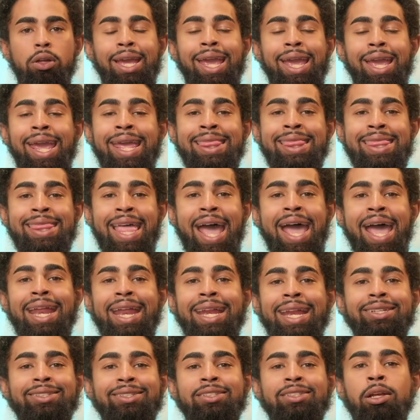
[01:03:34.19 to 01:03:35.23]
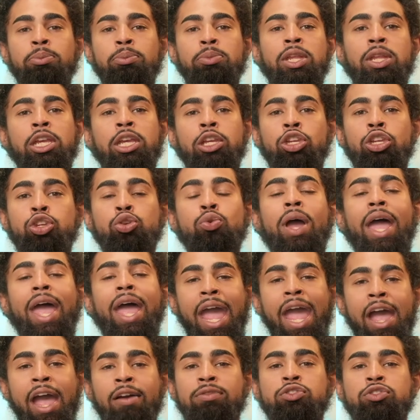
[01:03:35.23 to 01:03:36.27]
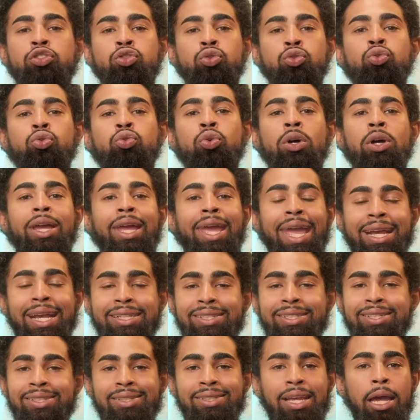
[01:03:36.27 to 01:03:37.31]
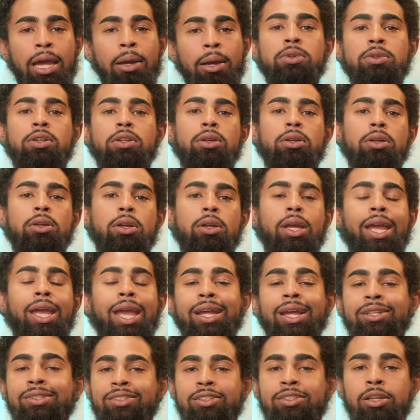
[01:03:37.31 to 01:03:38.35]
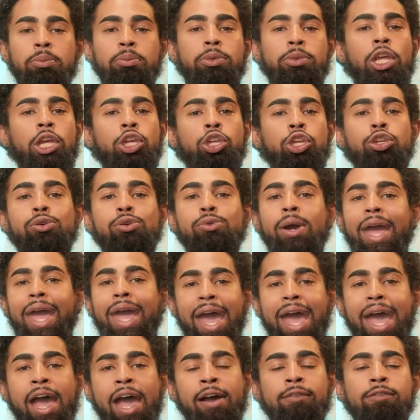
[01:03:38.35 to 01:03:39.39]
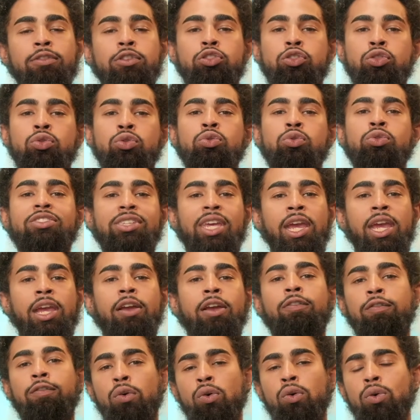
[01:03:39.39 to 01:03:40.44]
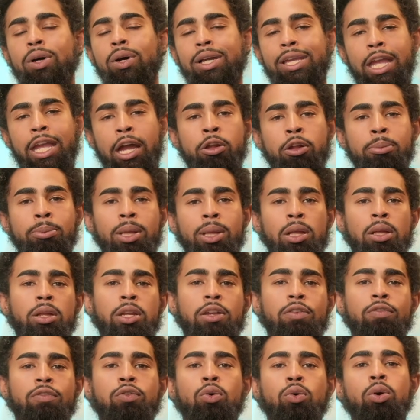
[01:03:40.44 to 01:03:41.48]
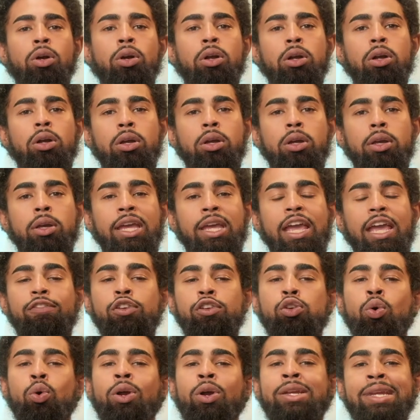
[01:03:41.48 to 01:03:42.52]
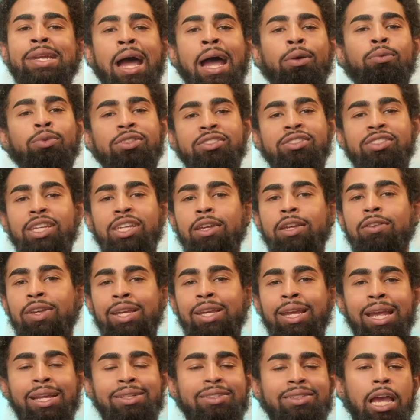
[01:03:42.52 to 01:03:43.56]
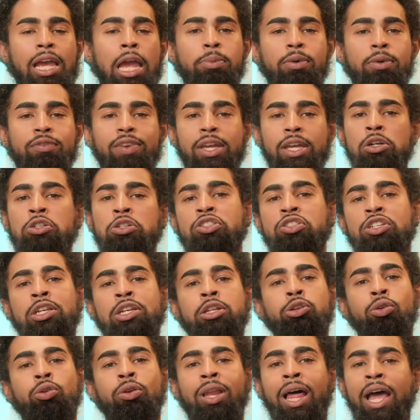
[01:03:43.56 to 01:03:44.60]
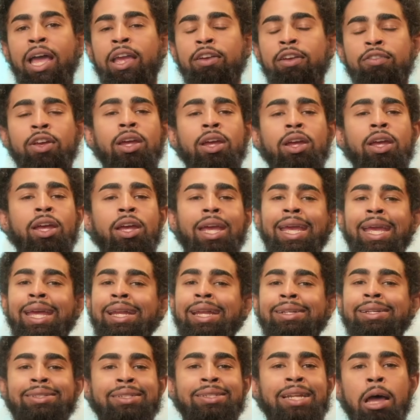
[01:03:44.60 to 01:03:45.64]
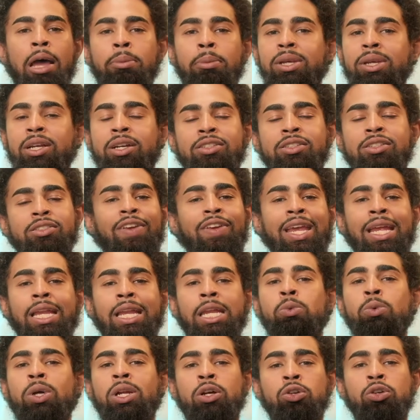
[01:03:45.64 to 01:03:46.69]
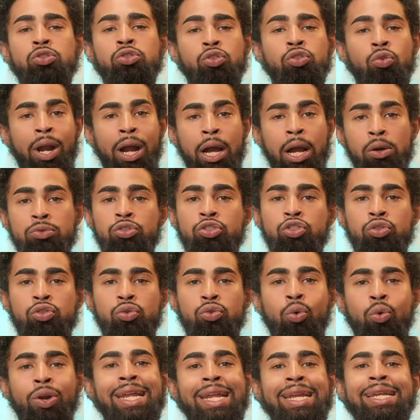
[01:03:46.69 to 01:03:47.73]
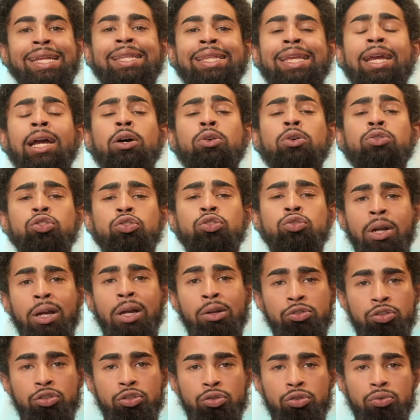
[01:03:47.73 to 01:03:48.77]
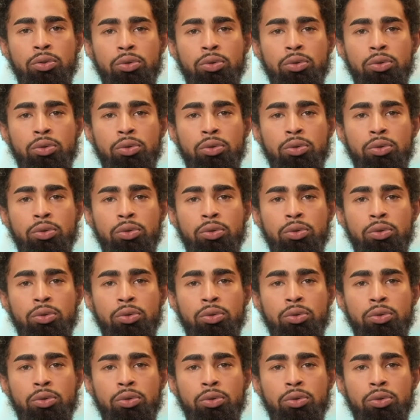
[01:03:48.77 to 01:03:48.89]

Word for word: And that is something you have to accept and something you have to take full accountability for. If you are not receiving a type of energy in your life it is not because of anyone else around you or anything else around you.